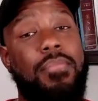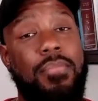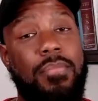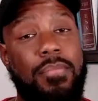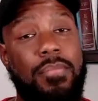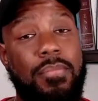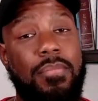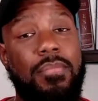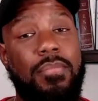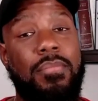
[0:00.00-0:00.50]
and
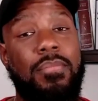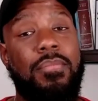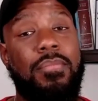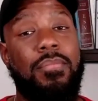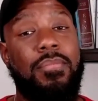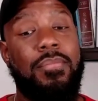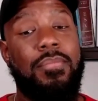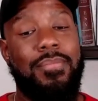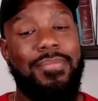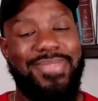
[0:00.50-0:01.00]
I come from a
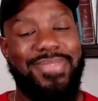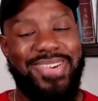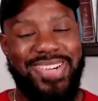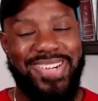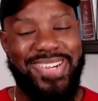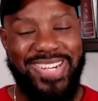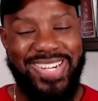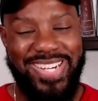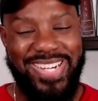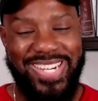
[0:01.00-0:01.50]
nuclear
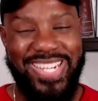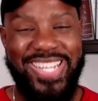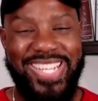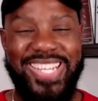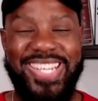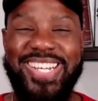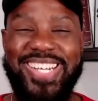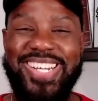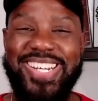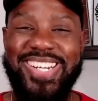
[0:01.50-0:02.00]
family.
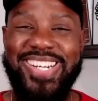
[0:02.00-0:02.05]
So